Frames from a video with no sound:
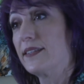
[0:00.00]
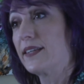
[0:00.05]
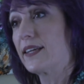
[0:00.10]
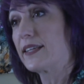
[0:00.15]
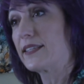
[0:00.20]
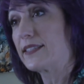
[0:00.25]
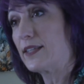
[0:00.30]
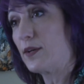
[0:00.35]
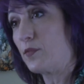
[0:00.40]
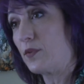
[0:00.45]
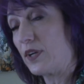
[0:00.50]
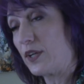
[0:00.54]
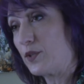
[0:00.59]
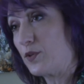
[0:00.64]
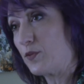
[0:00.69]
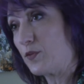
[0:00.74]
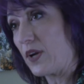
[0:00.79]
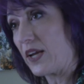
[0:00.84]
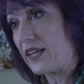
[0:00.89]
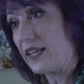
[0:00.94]
except when I
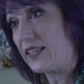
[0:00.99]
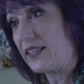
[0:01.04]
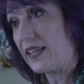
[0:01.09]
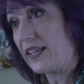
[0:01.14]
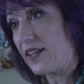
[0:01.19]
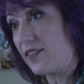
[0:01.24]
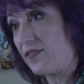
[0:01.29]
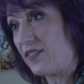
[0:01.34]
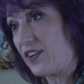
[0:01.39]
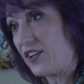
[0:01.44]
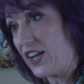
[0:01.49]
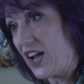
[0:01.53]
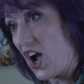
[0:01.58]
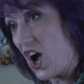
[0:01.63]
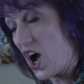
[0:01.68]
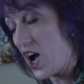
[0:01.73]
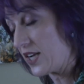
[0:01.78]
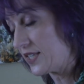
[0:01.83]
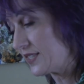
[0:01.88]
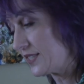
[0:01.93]
do Reiki, they get very
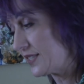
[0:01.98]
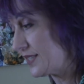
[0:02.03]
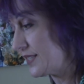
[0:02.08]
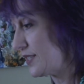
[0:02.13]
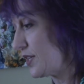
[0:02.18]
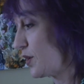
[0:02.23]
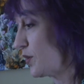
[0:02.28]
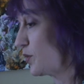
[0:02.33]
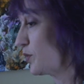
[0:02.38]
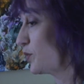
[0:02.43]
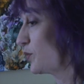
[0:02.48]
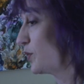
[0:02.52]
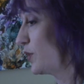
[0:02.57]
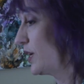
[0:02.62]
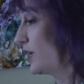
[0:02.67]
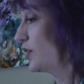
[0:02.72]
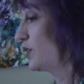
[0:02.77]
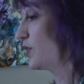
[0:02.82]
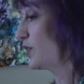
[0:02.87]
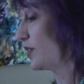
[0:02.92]
hot. So
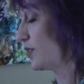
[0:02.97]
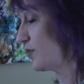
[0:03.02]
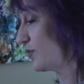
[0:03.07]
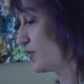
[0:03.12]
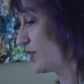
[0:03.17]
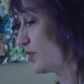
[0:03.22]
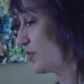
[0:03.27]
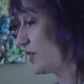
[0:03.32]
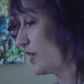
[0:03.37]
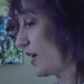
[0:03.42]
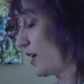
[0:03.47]
you can feel the